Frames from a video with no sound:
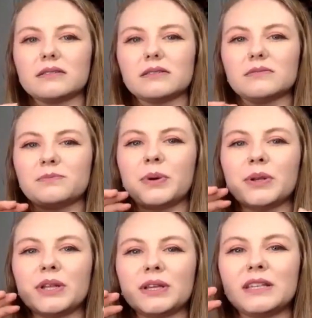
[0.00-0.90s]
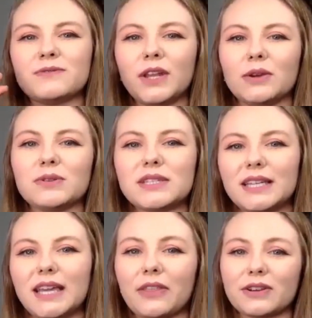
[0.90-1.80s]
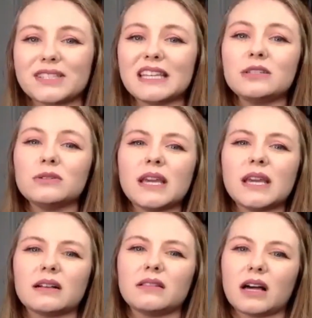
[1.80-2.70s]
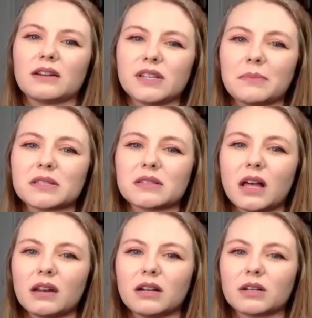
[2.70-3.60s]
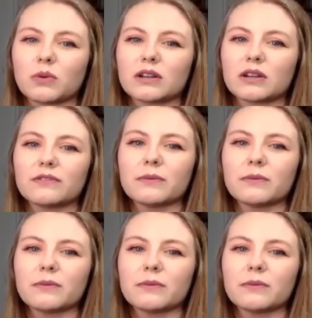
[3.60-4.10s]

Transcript: putting these videos together, because they do take a lot of time. It's a lot of hard work for me to